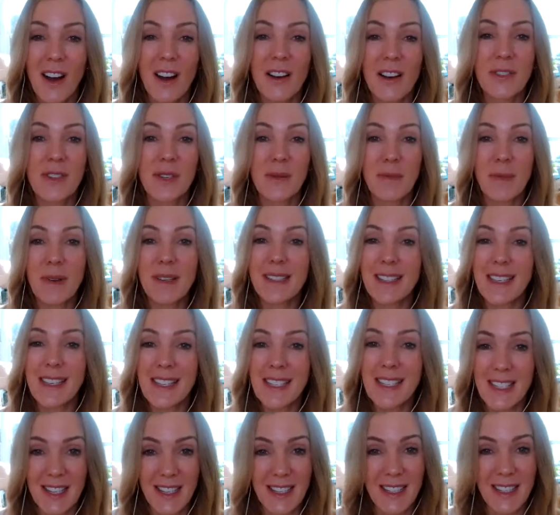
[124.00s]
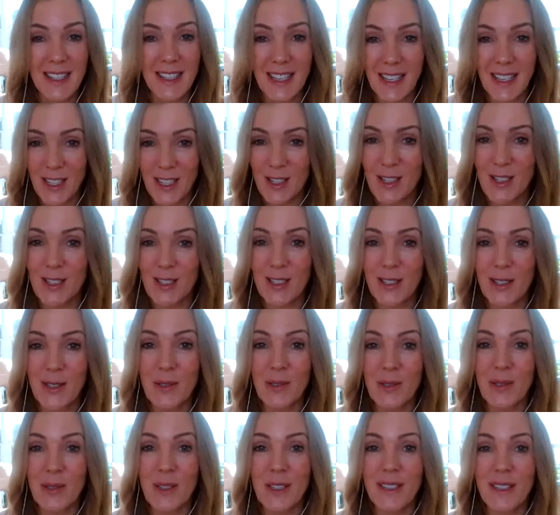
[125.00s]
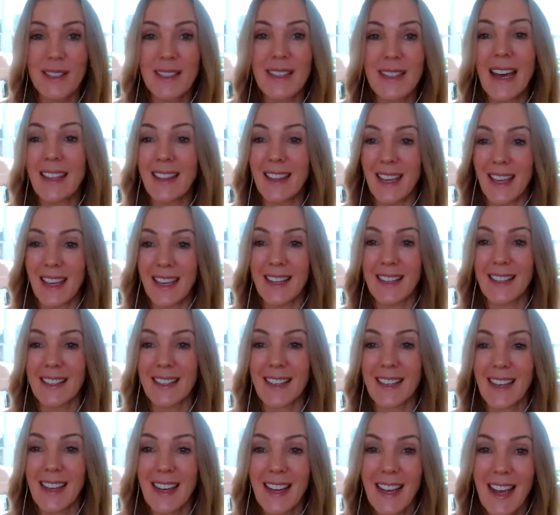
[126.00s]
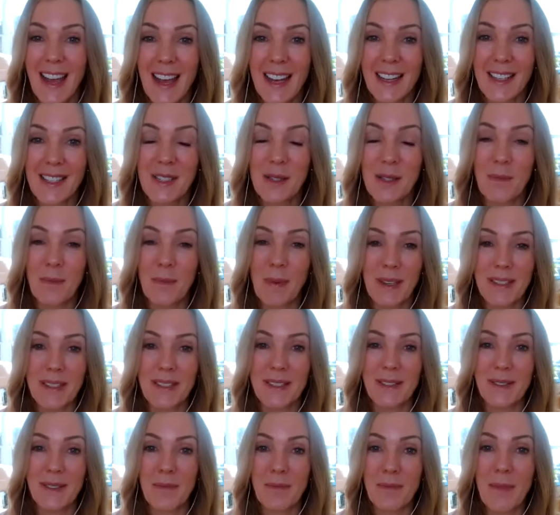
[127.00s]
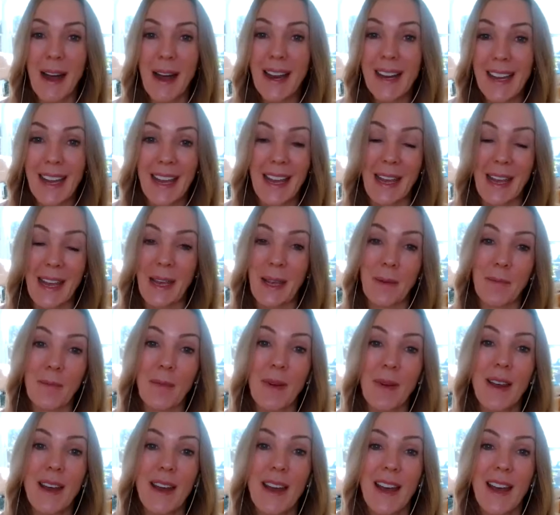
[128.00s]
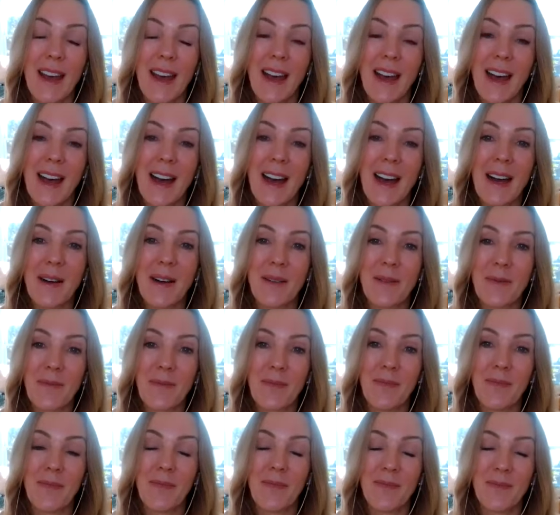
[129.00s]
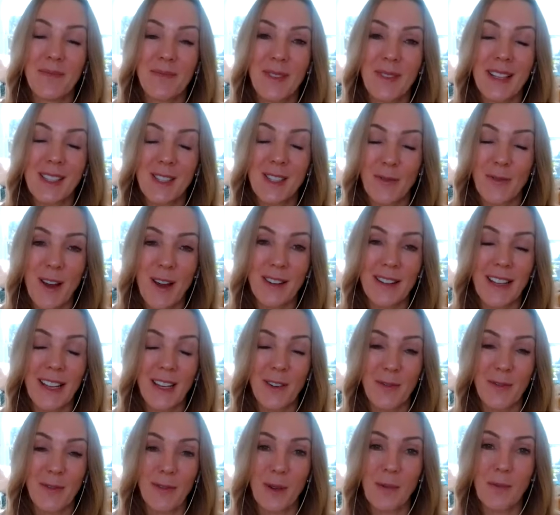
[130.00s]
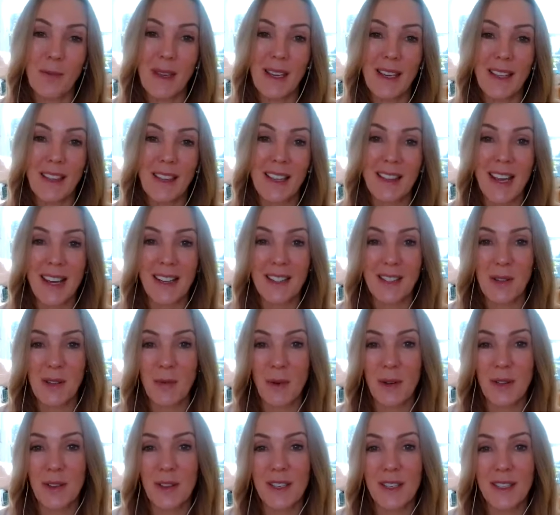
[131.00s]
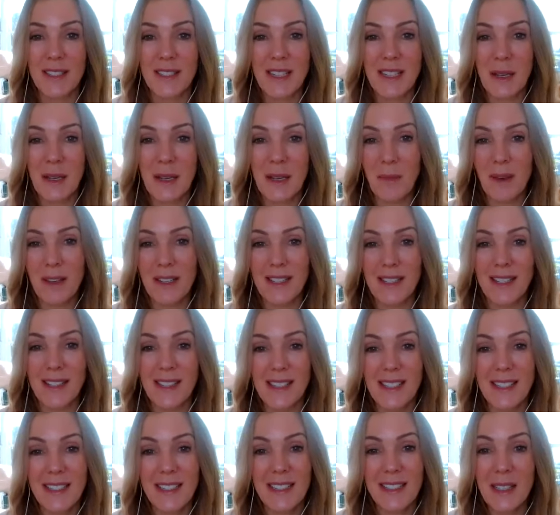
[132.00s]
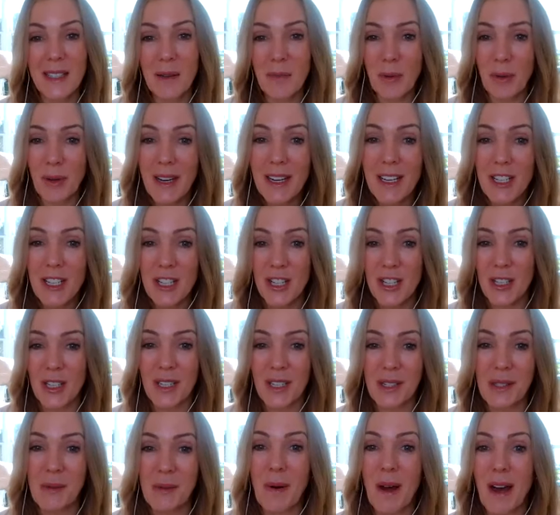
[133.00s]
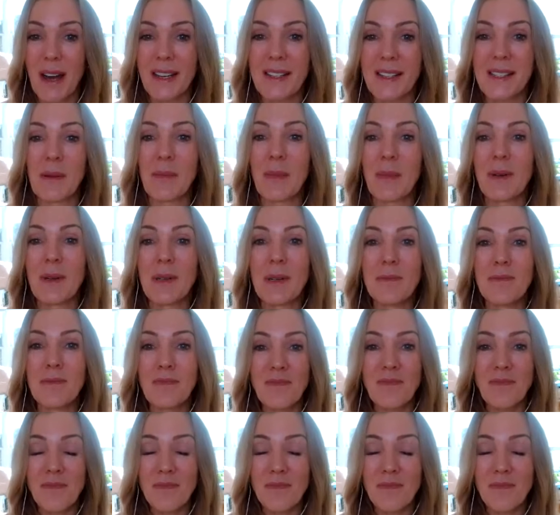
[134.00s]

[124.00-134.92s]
Ultimately, to exclude nothing has been my aim. It's felt like for me that that's where the deepest liberation is possible.